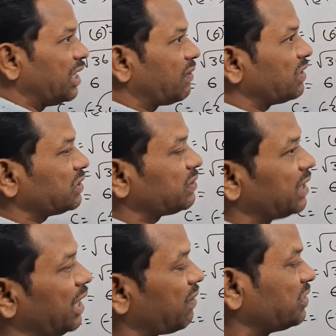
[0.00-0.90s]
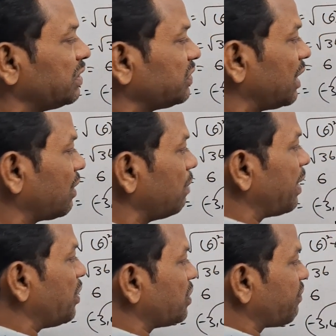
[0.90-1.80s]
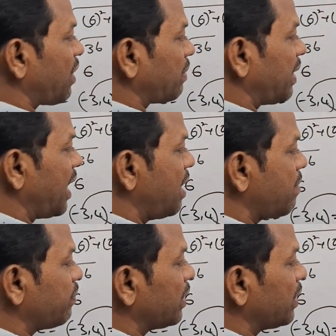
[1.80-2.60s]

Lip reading: the equation of circle by using the formula.